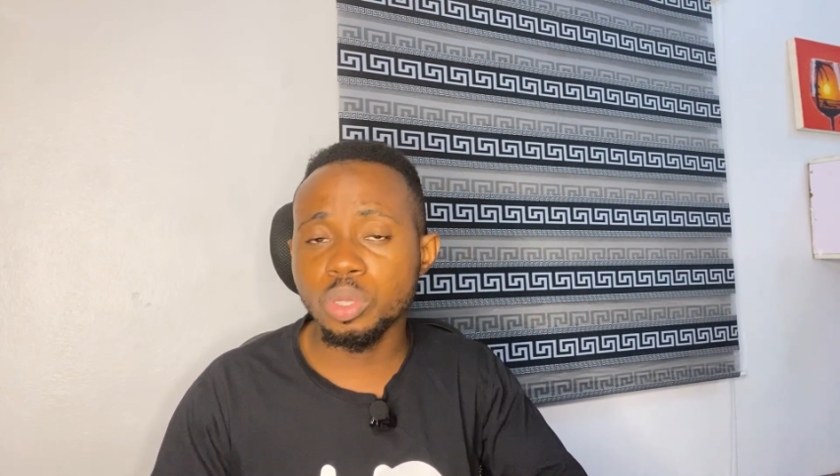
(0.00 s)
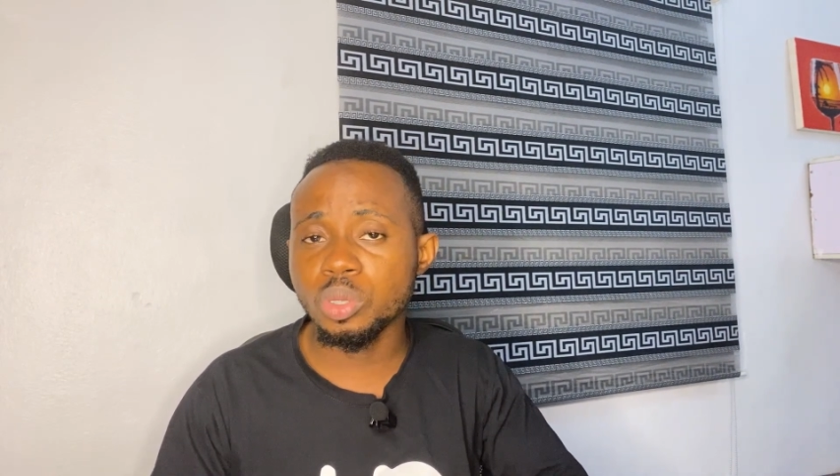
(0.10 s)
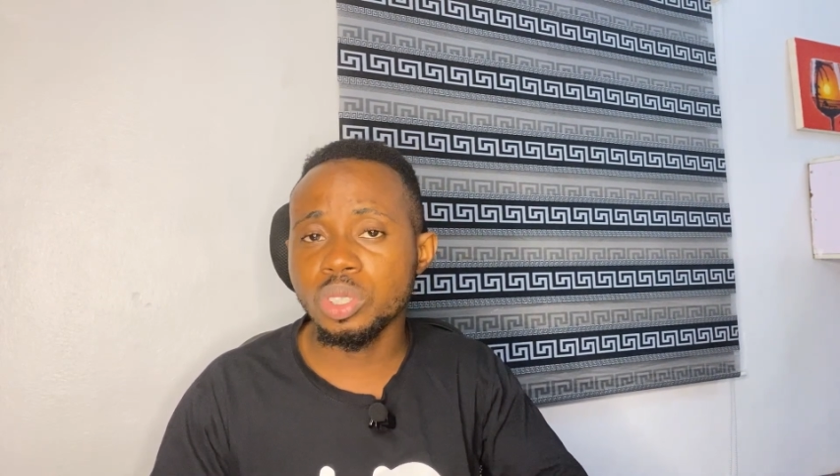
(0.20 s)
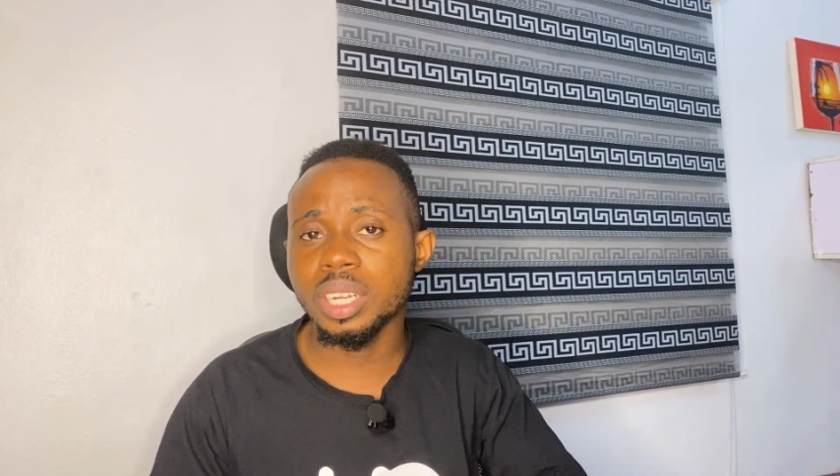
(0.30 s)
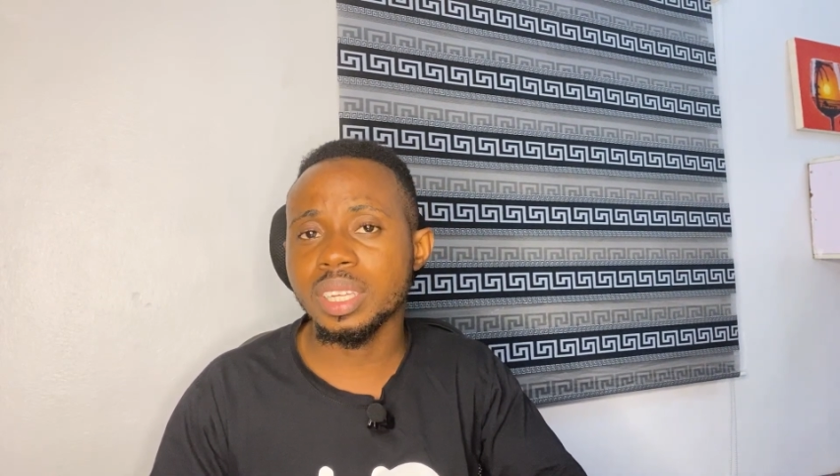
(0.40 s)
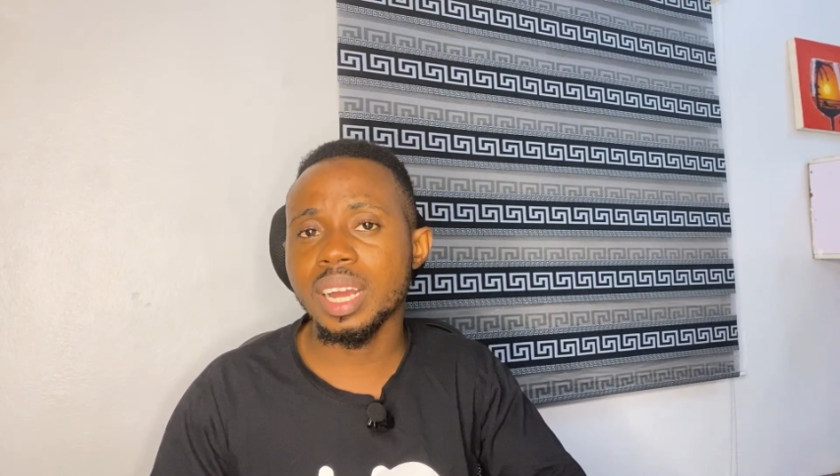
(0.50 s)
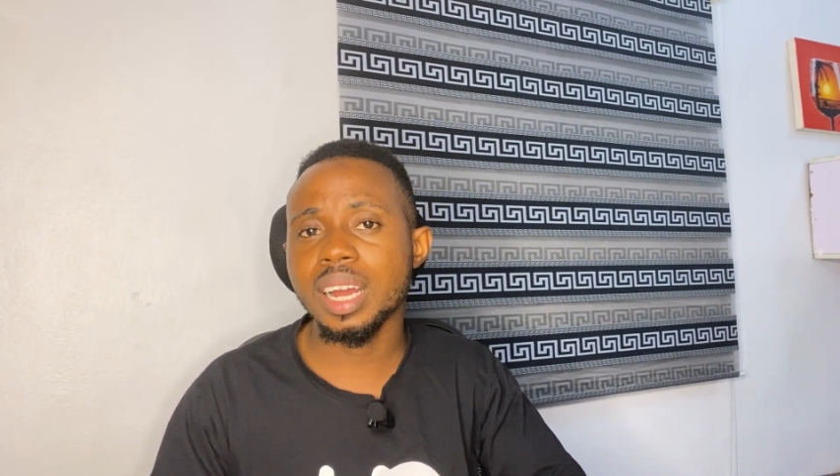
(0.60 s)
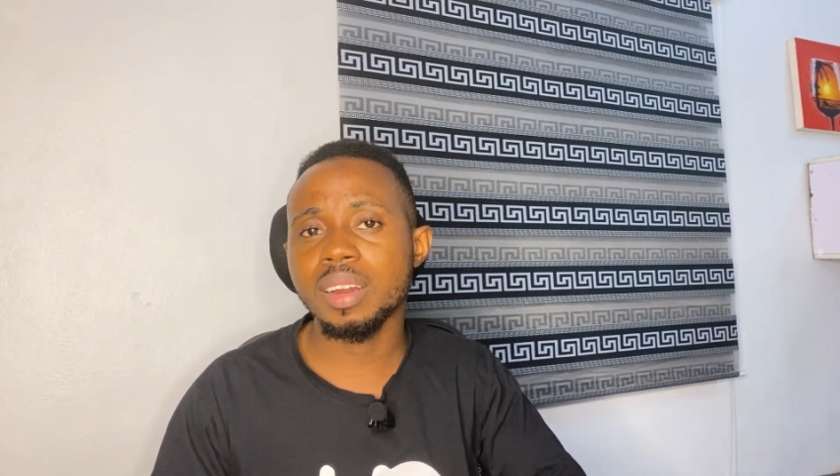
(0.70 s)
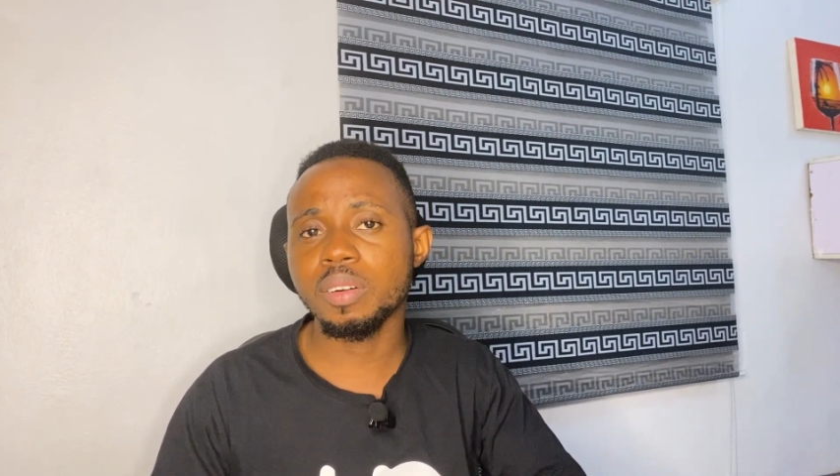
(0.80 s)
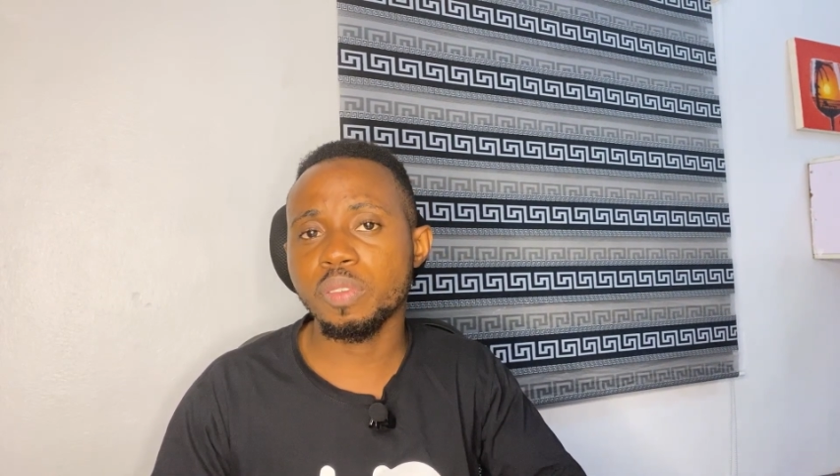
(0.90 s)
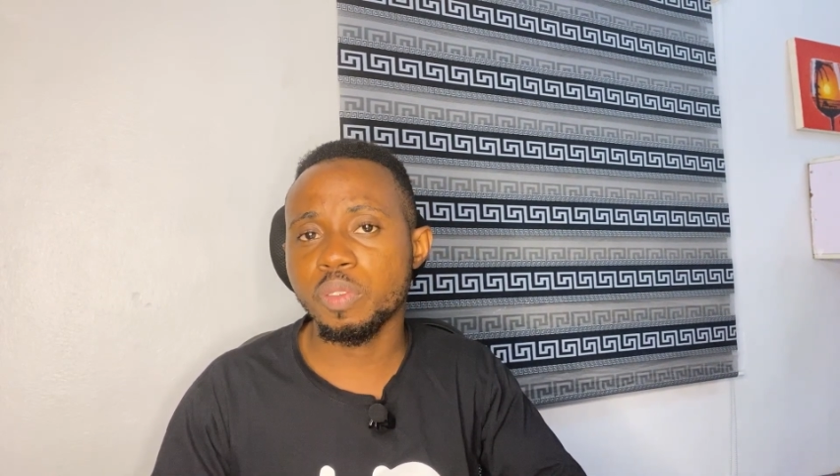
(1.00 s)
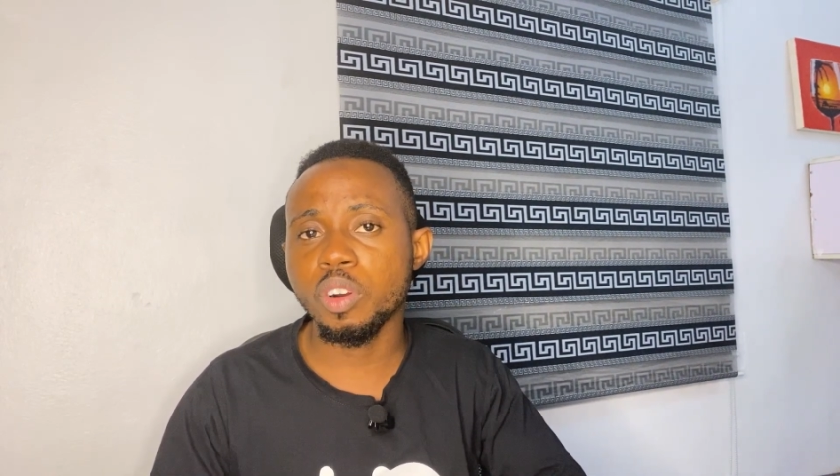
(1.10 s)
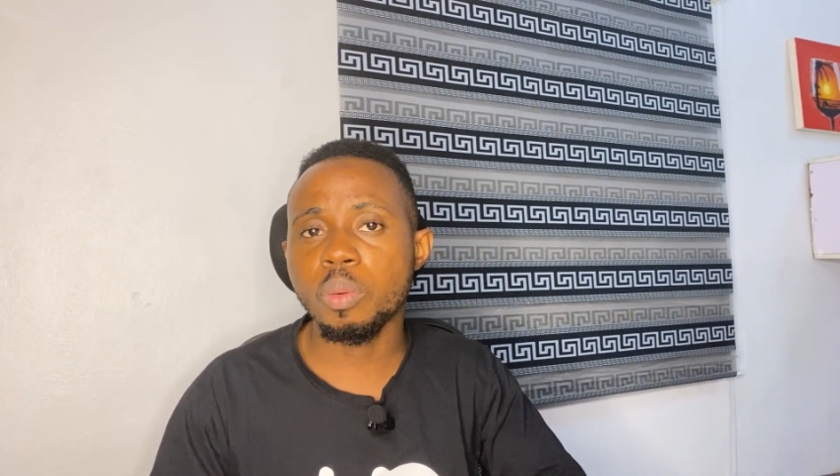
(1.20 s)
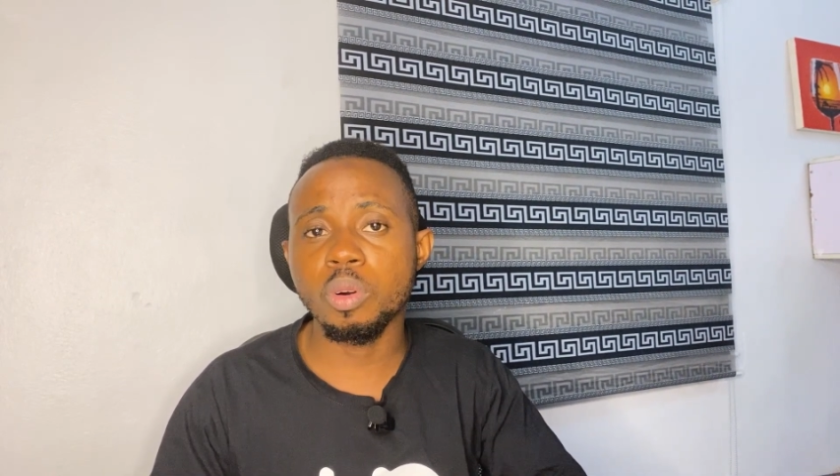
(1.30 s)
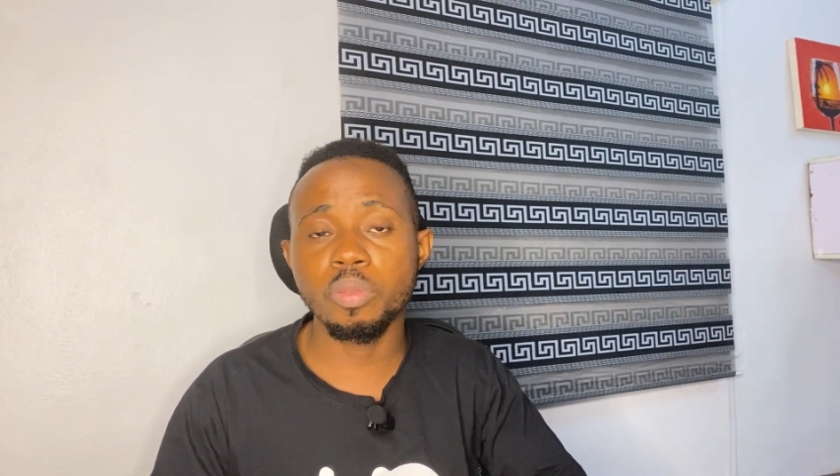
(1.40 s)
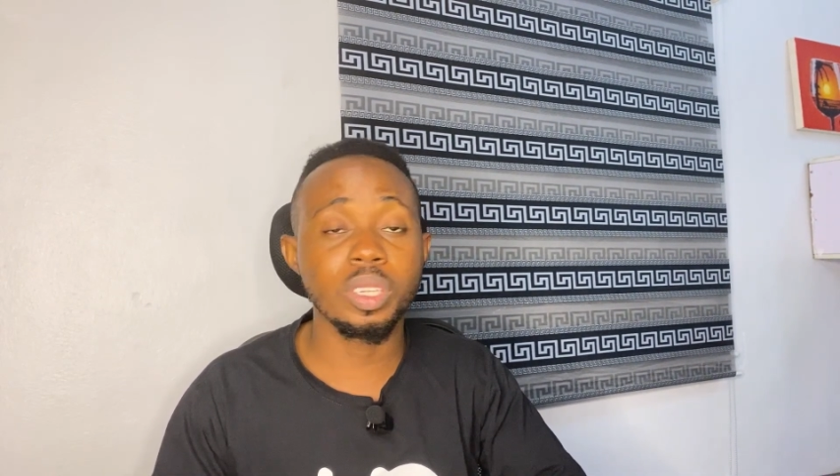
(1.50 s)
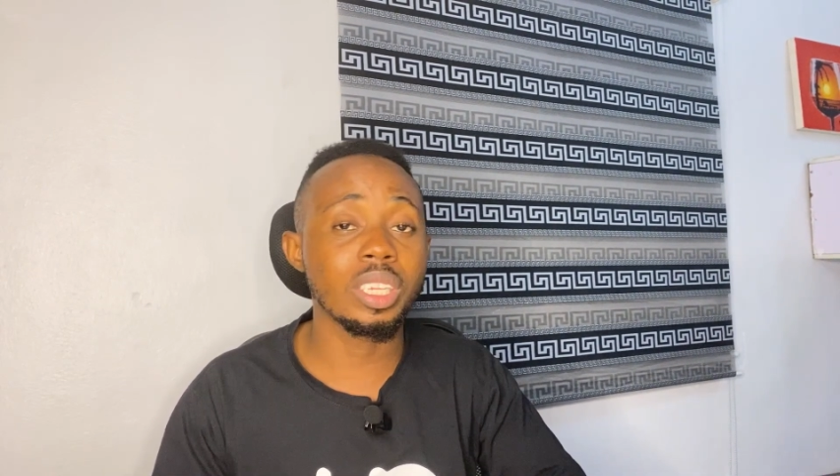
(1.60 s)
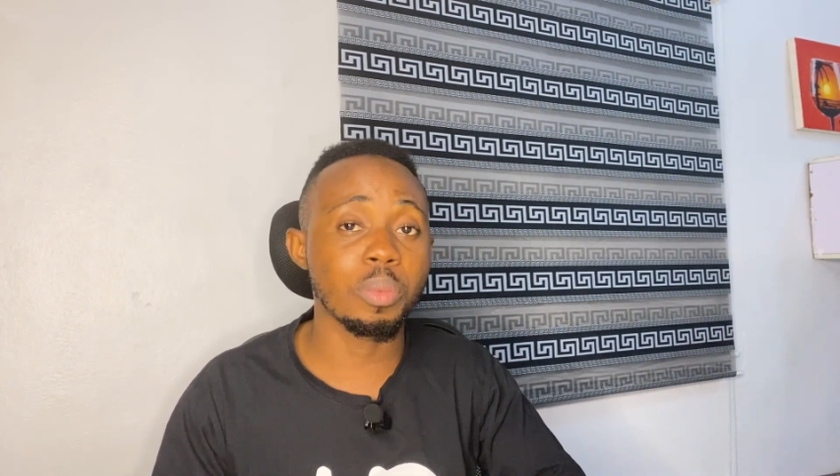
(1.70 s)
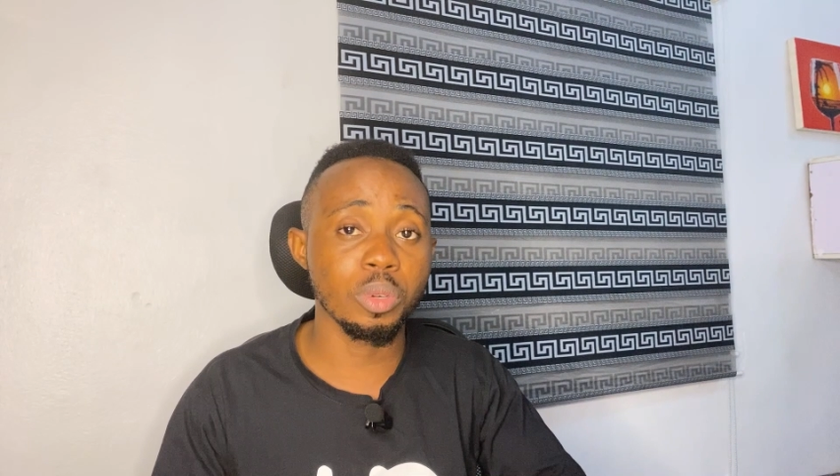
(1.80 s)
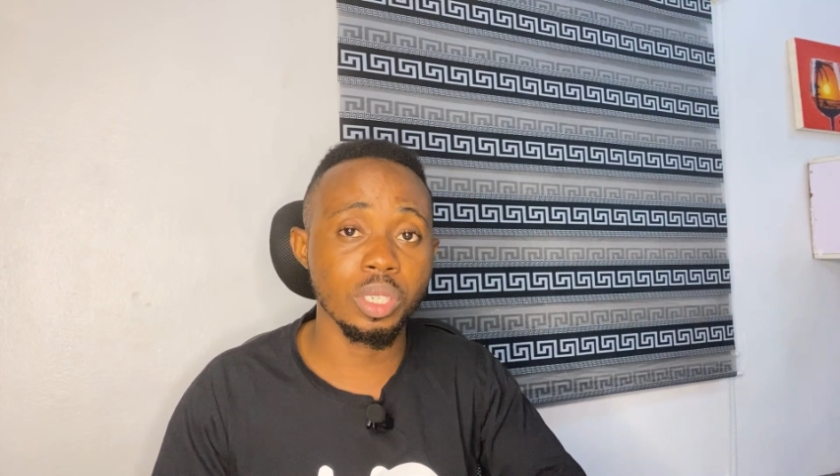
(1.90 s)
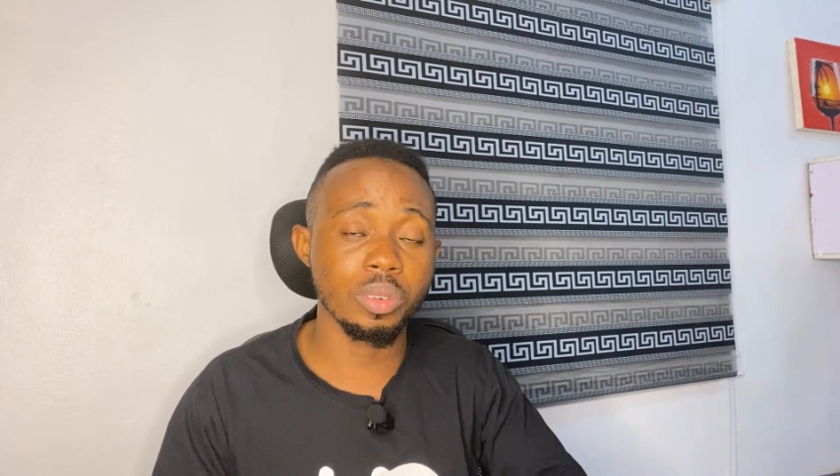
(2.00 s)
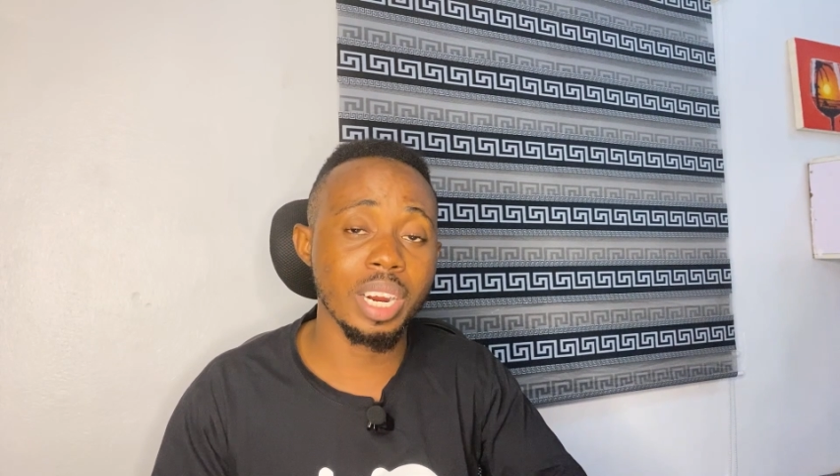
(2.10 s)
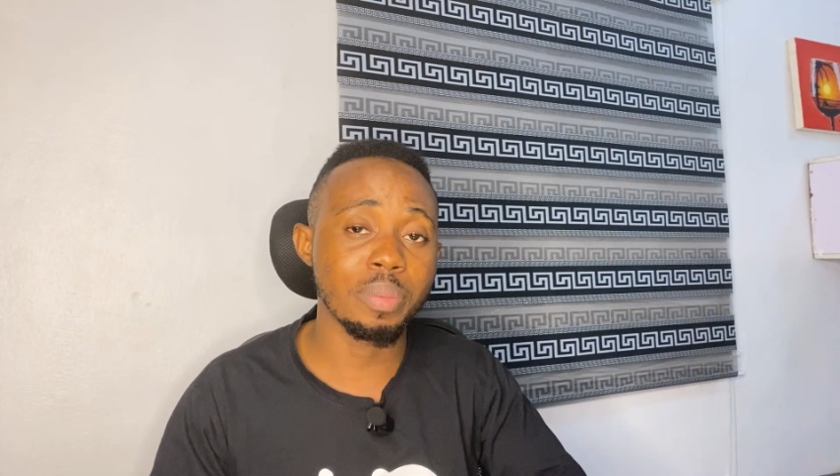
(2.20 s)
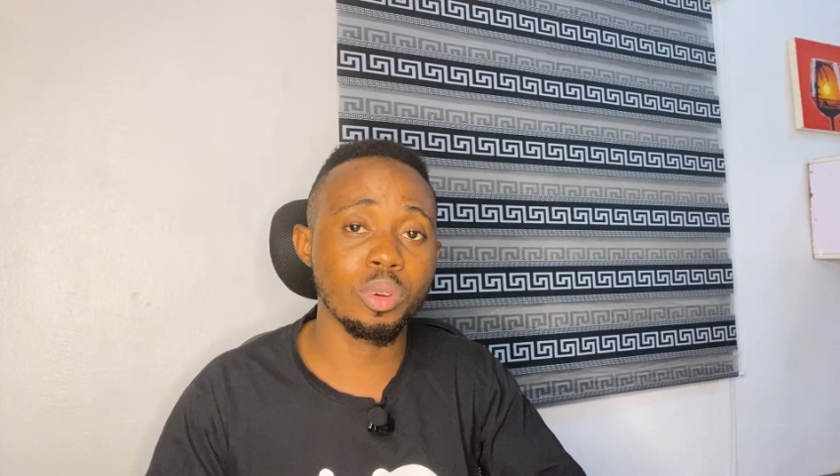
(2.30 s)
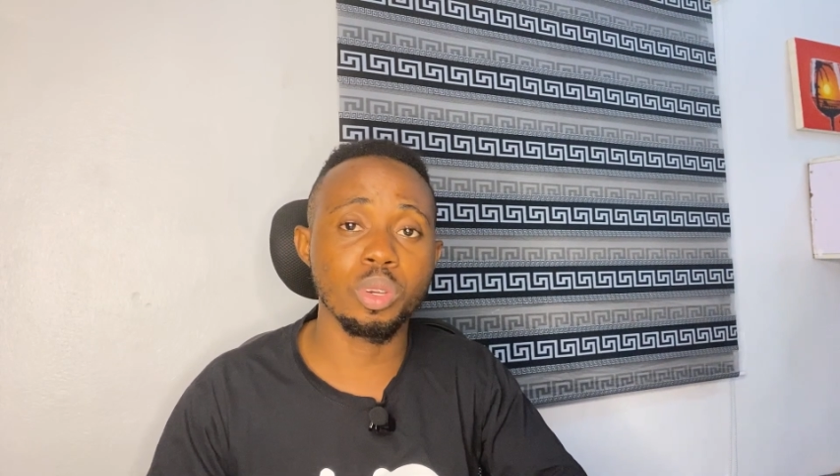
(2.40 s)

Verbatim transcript: used data form of data model, right?